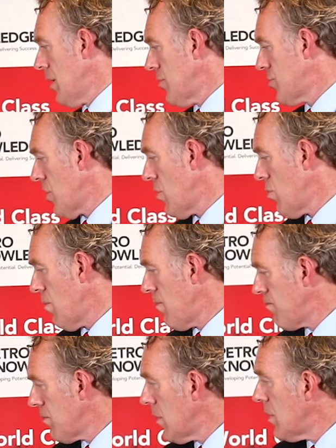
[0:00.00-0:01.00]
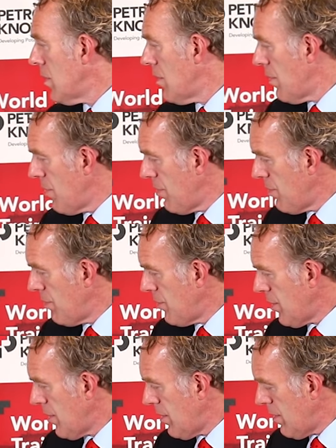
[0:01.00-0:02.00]
So
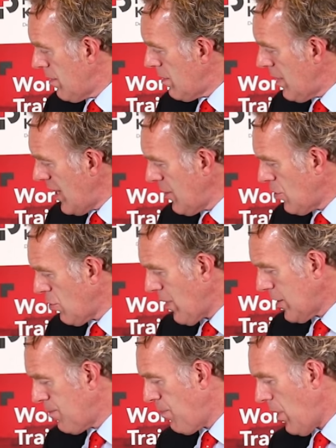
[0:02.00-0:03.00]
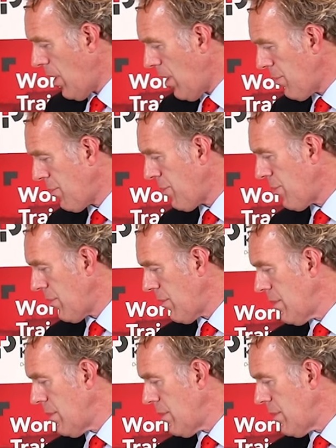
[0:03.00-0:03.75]
the incorrect path